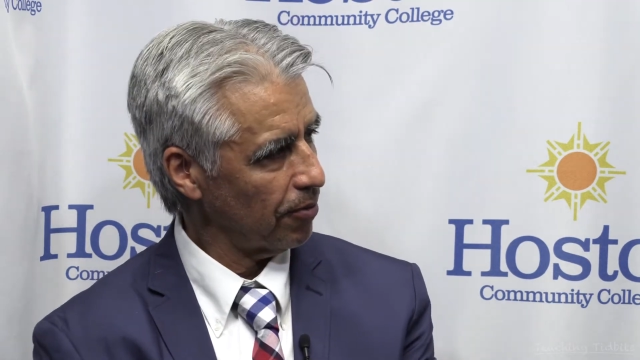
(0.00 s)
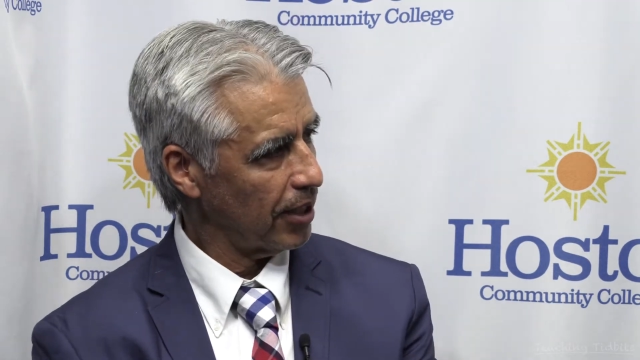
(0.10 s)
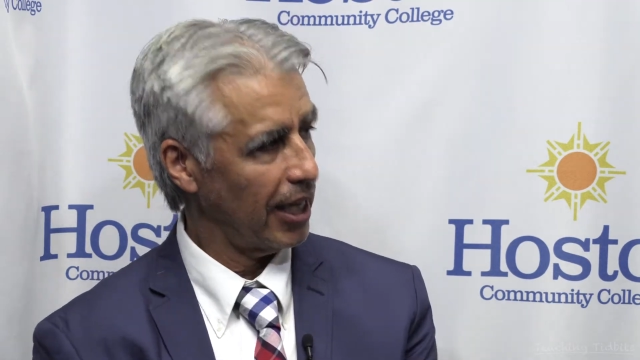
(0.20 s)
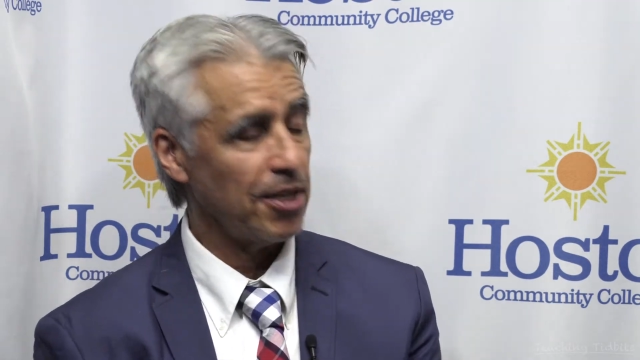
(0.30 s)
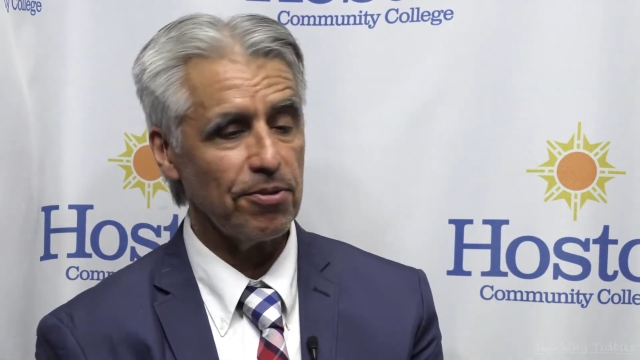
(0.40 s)

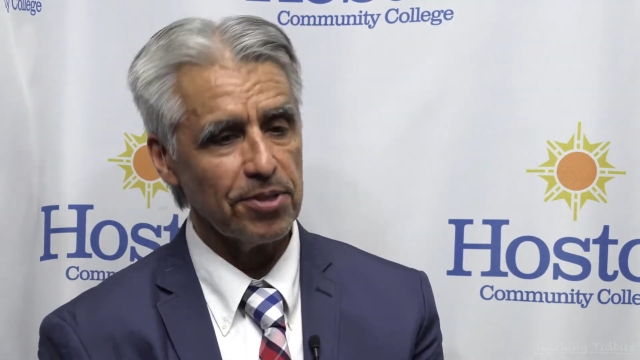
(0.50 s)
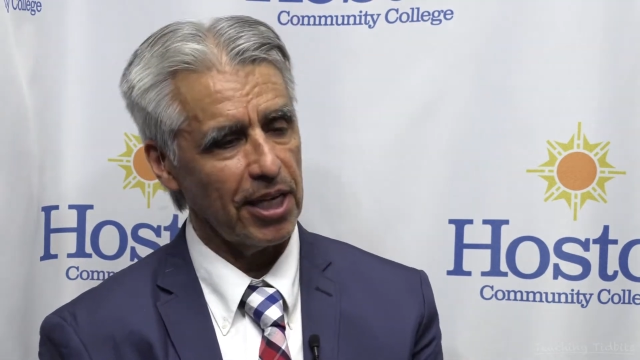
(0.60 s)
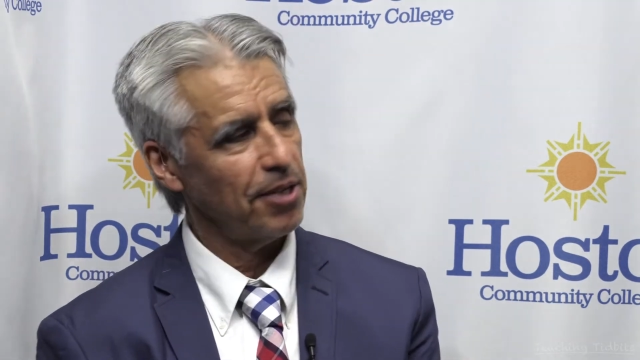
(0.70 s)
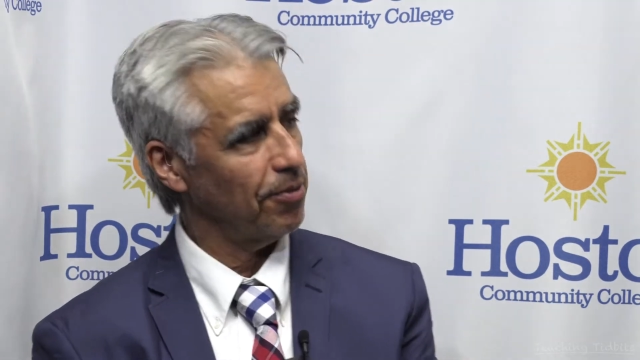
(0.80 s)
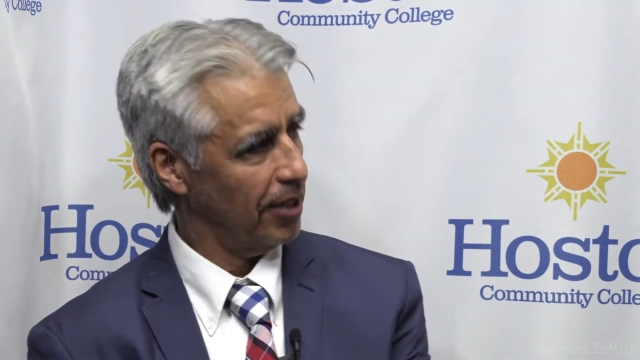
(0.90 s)
Okay, you
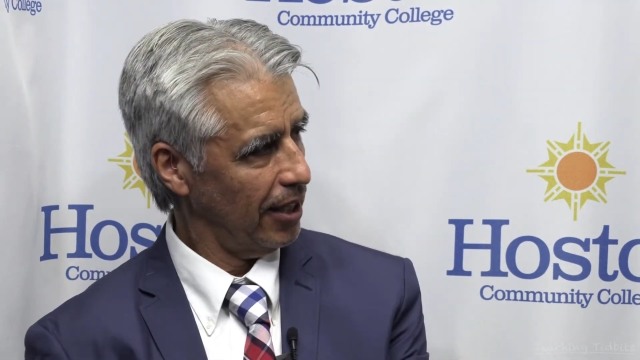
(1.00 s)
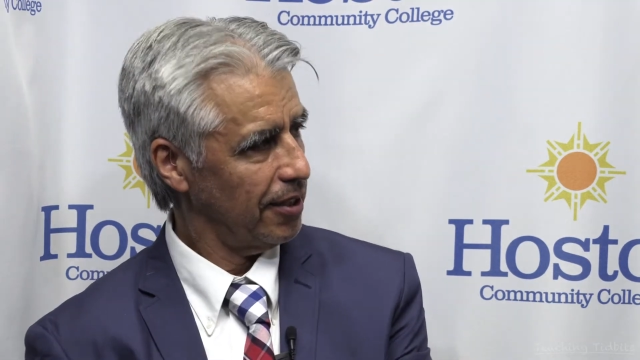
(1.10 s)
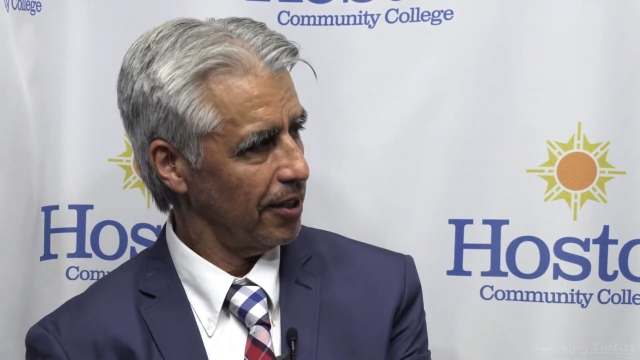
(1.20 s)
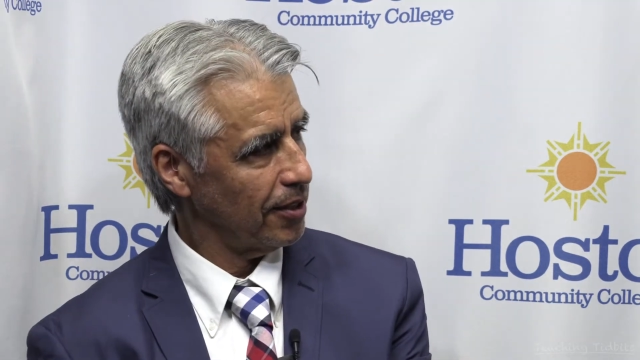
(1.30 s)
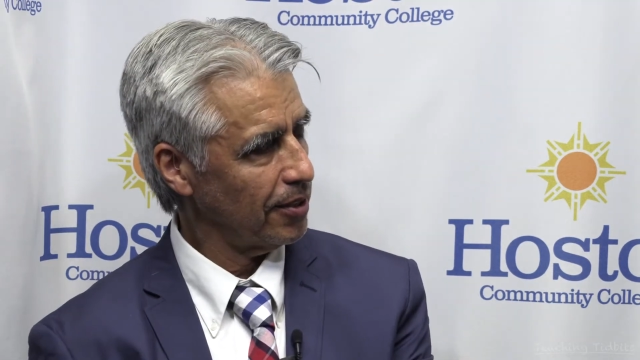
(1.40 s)
say you did
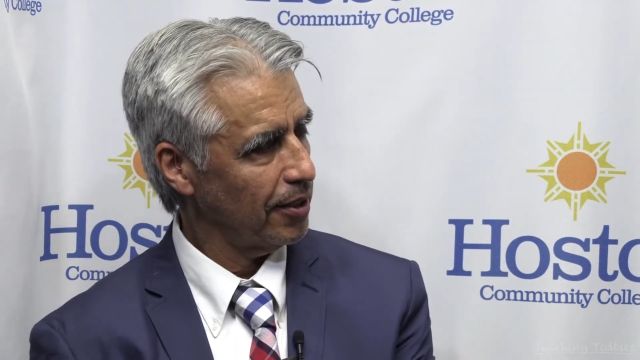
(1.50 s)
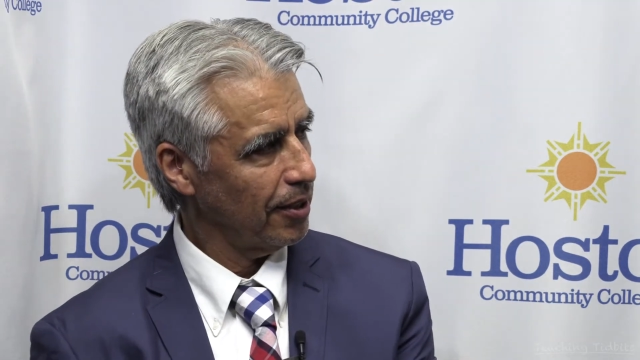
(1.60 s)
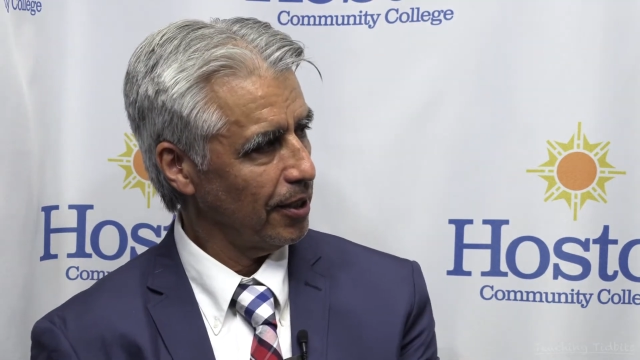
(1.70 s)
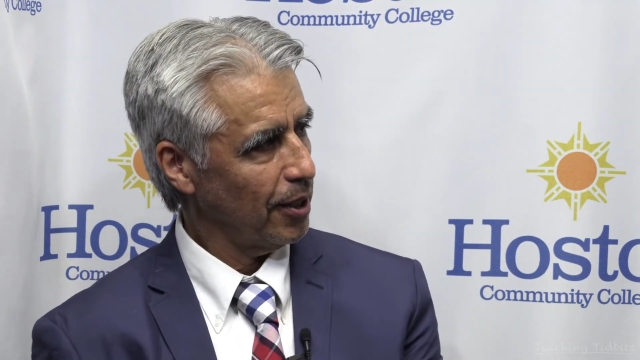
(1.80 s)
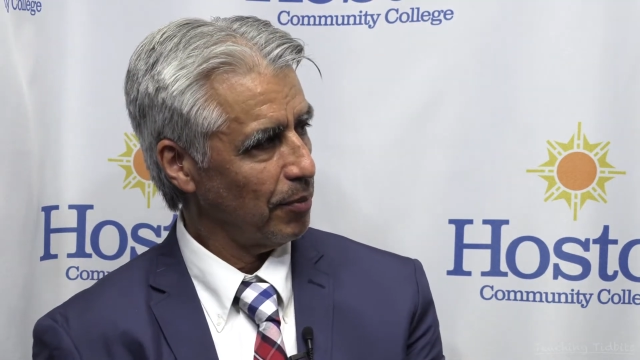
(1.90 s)
this,
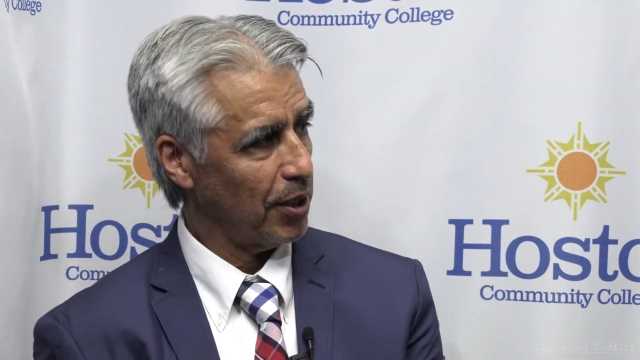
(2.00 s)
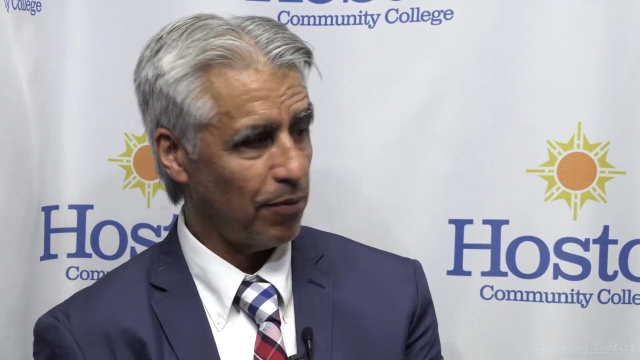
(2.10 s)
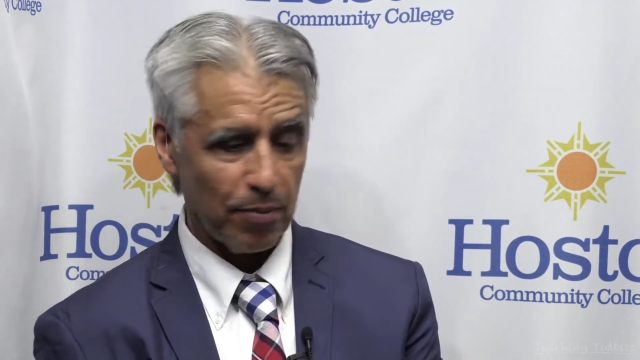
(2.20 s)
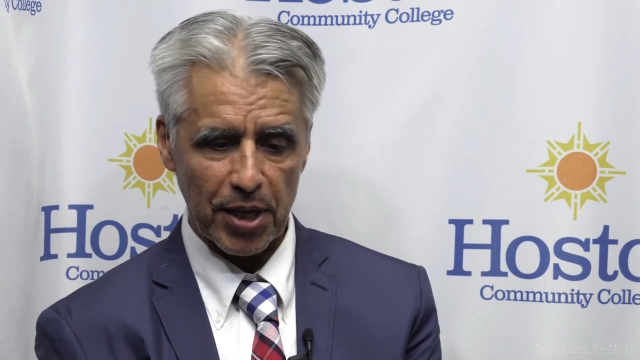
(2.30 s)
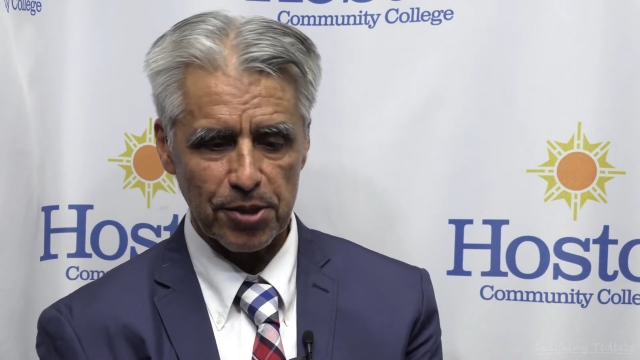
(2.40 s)
but the
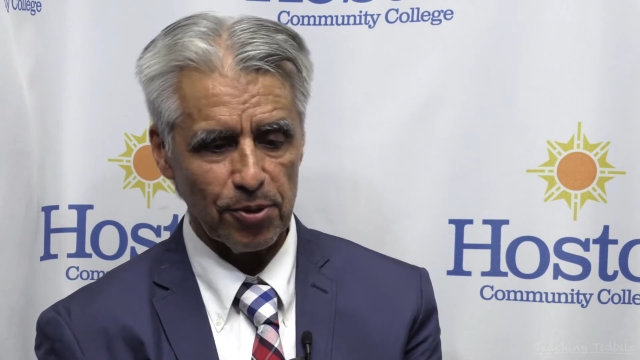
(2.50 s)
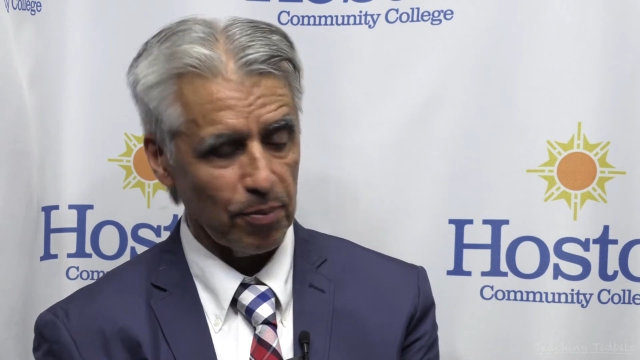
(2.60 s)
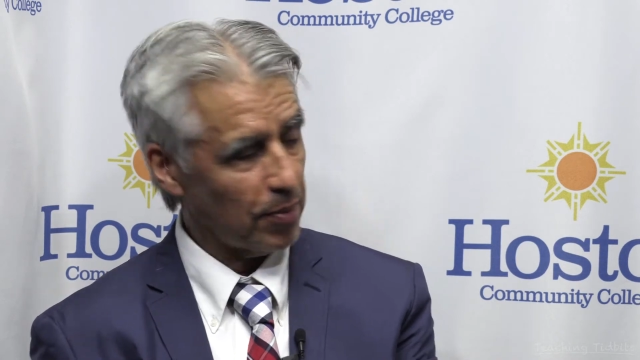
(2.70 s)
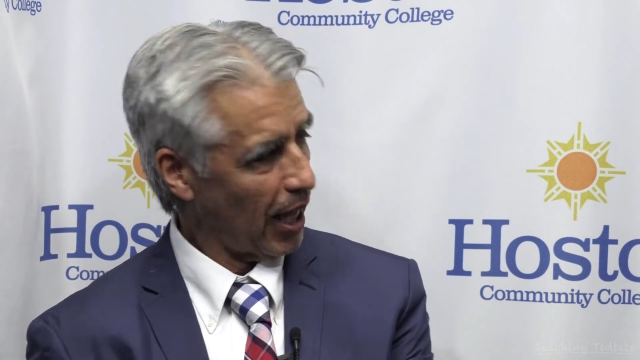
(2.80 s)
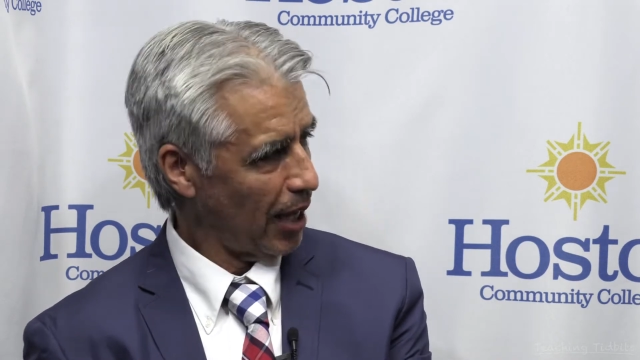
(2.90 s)
information on
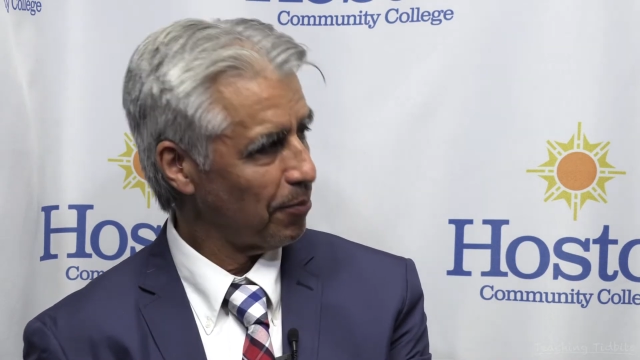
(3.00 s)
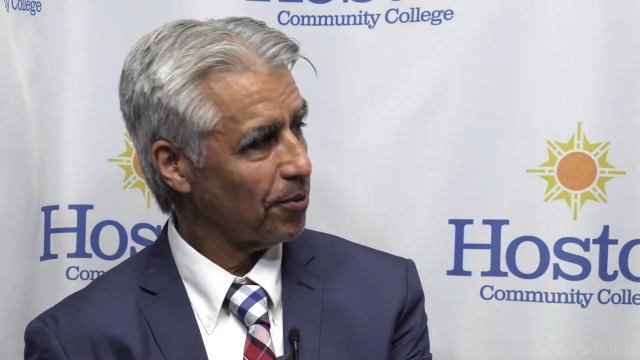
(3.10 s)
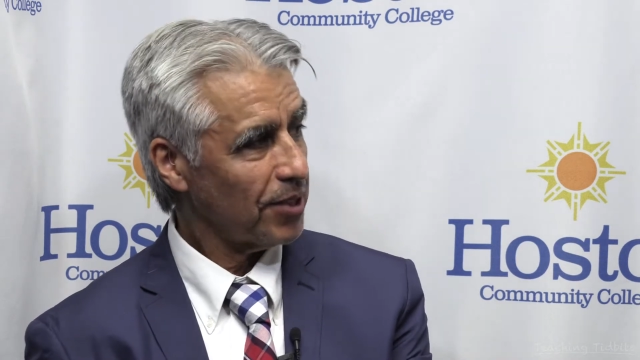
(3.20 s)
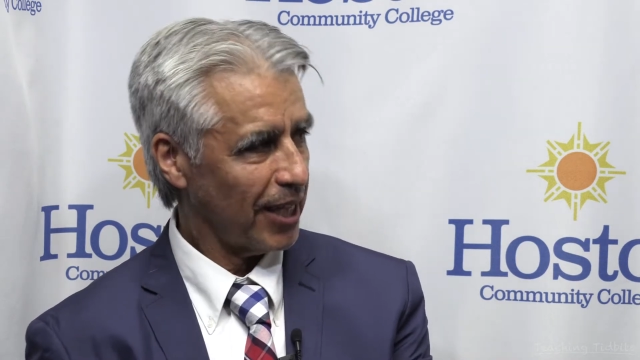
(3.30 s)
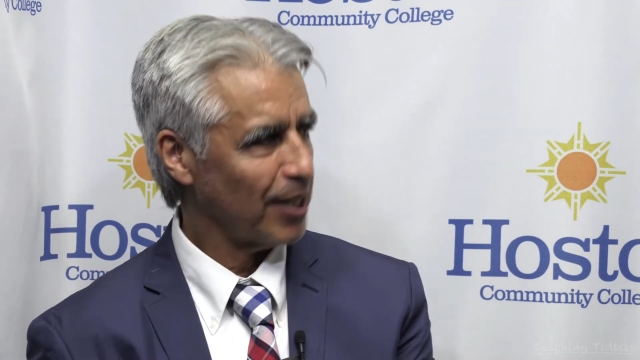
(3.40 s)
Blackboard
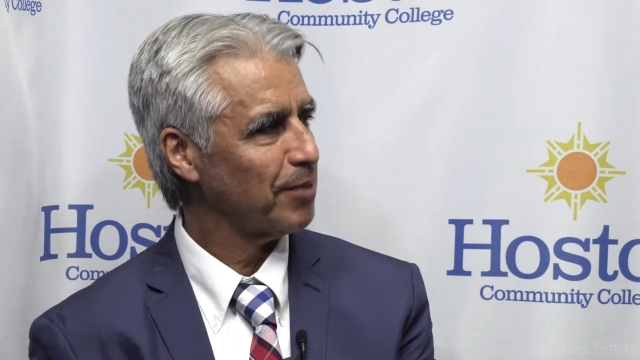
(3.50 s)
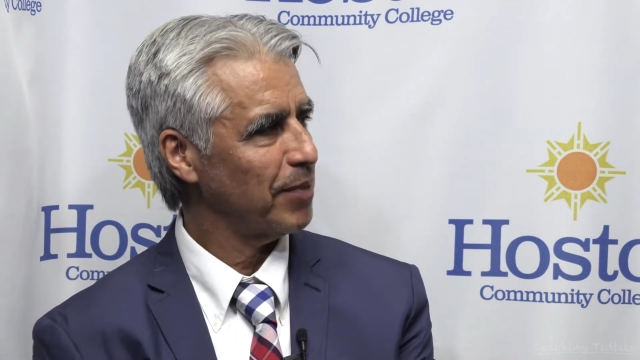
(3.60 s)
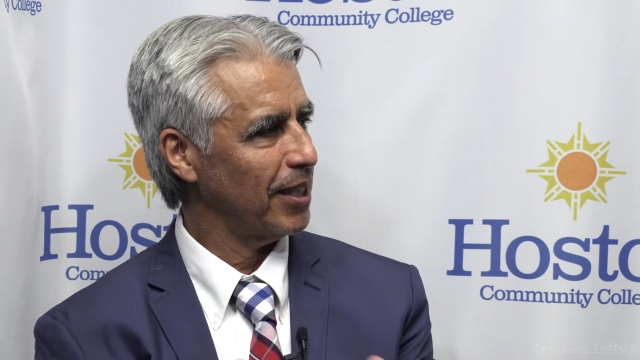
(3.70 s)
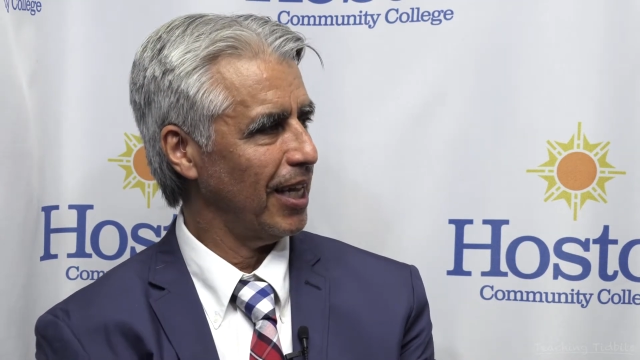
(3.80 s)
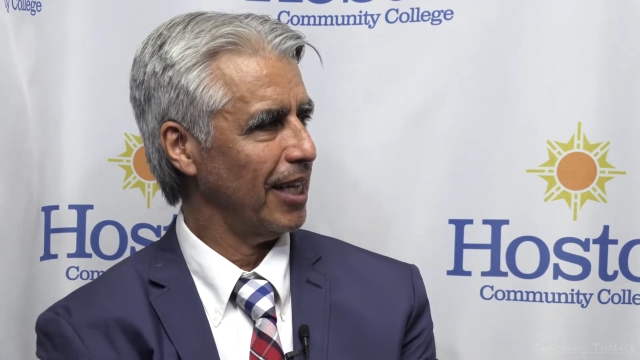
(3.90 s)
tells
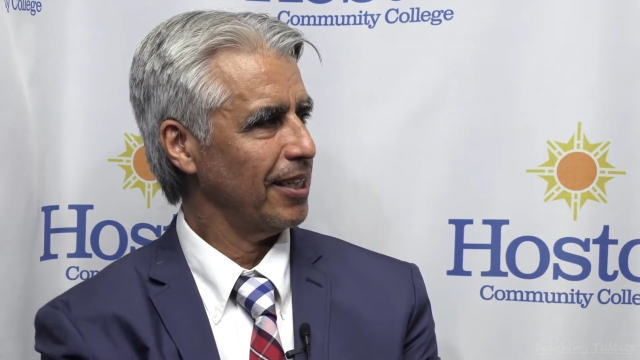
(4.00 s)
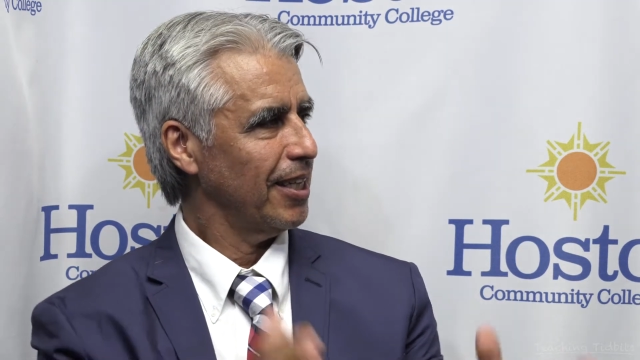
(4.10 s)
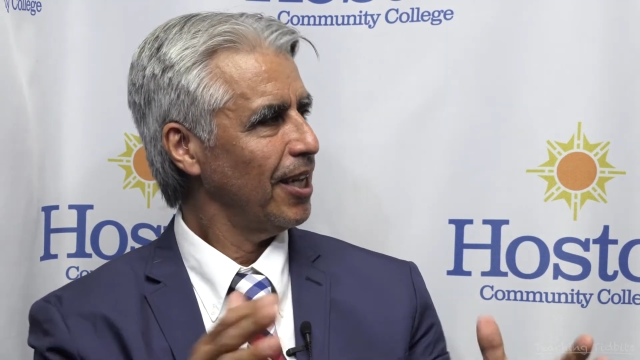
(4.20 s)
me that